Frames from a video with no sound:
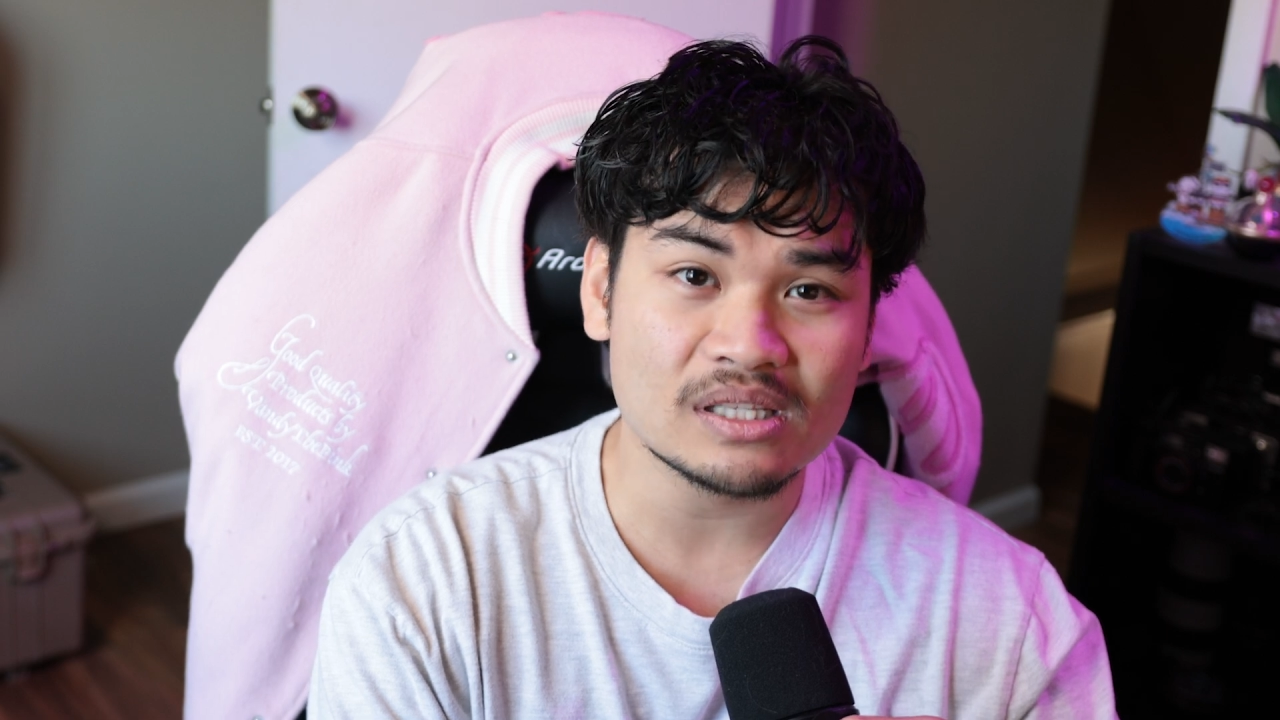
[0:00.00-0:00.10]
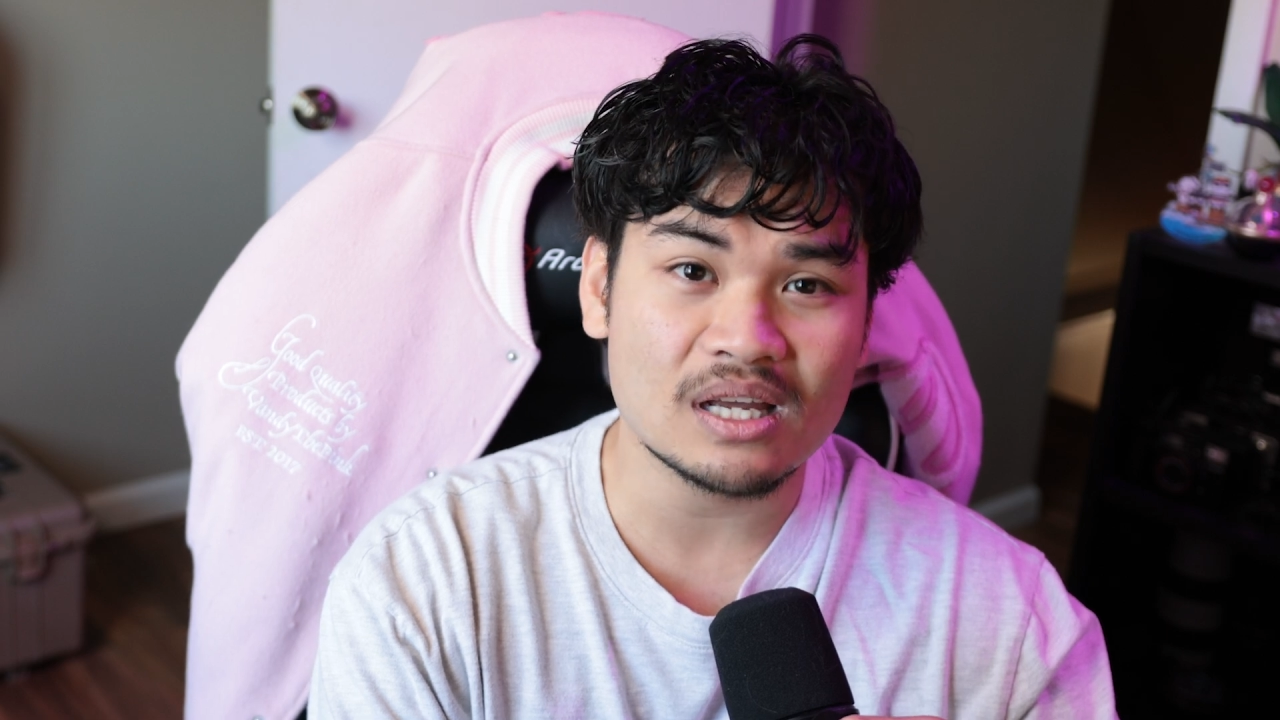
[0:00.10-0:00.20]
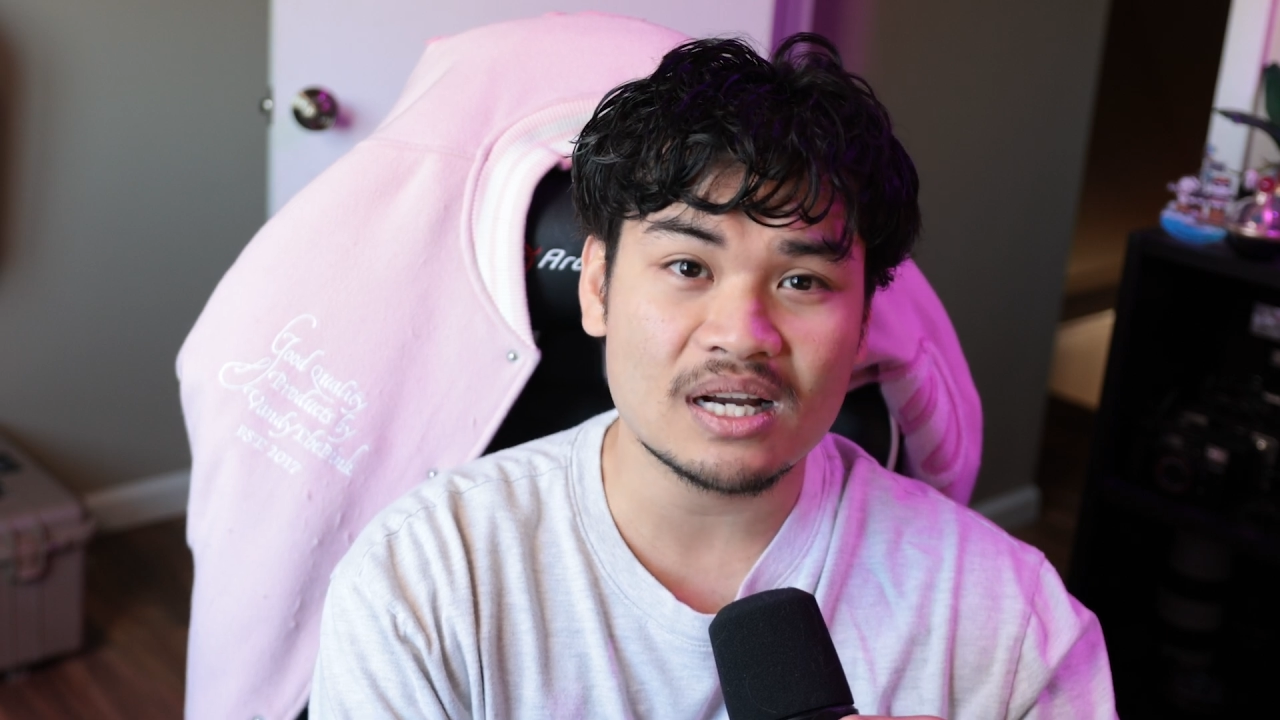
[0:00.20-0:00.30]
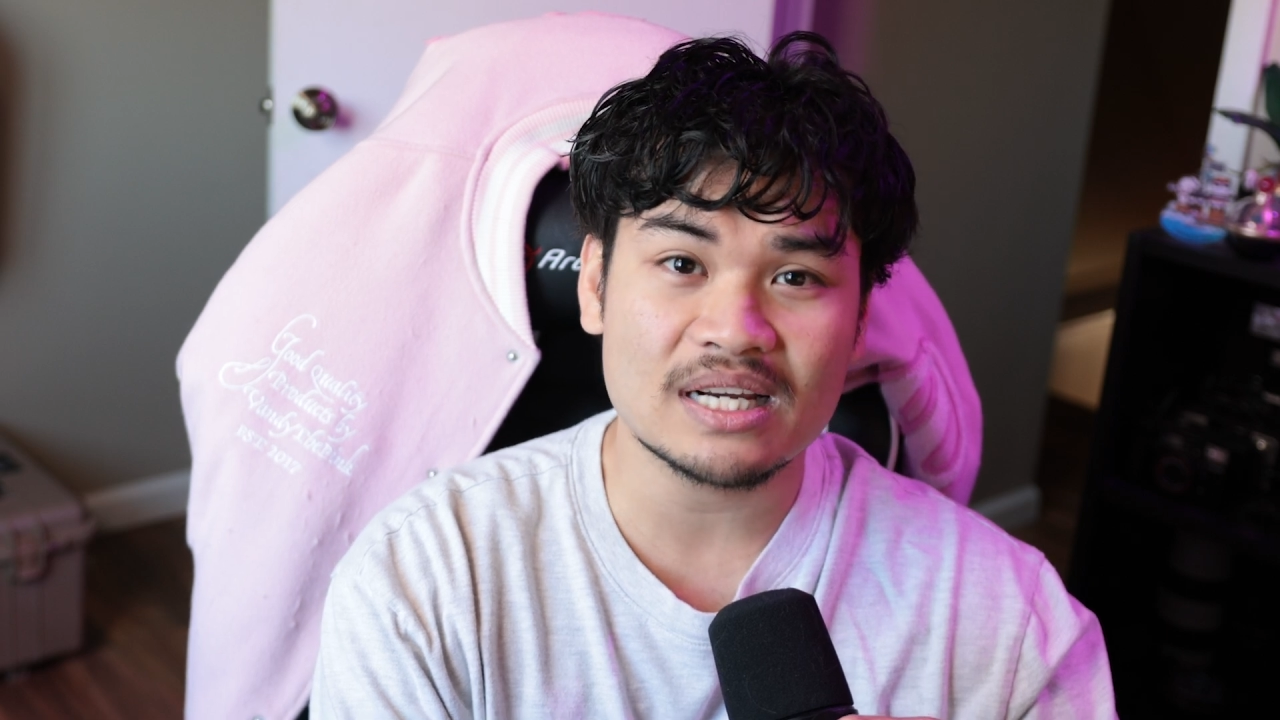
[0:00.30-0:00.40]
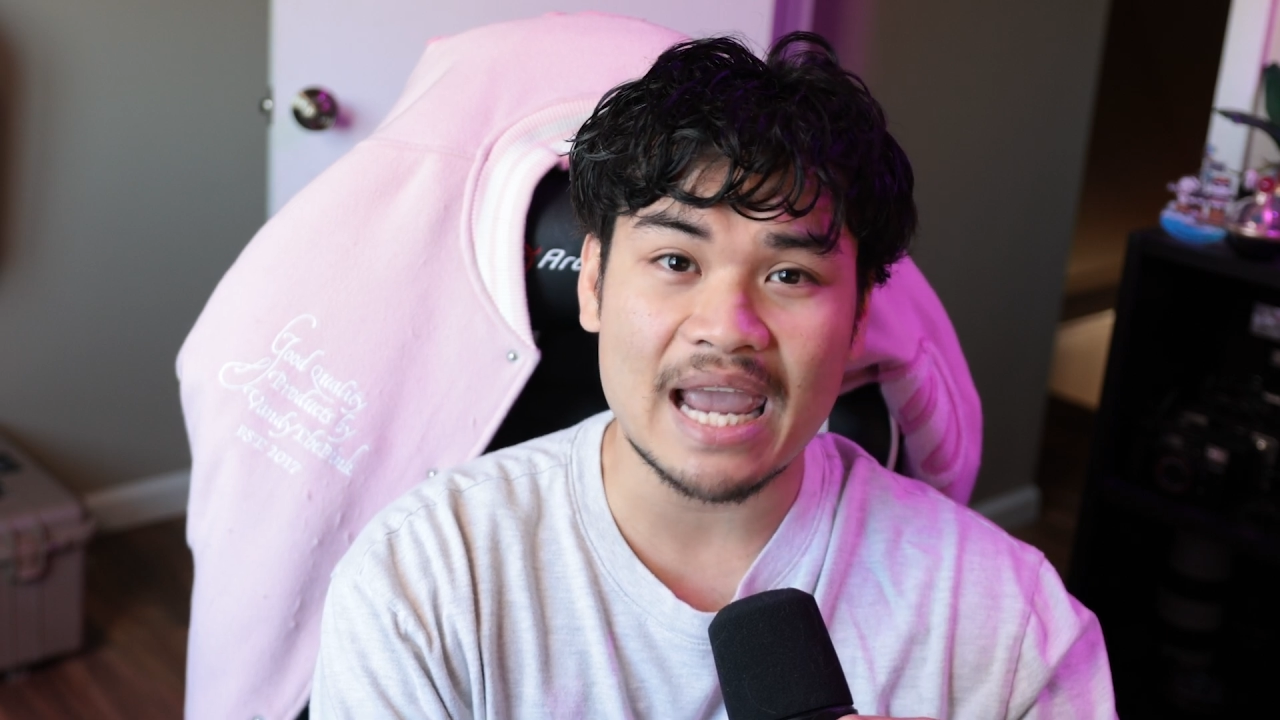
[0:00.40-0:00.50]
along,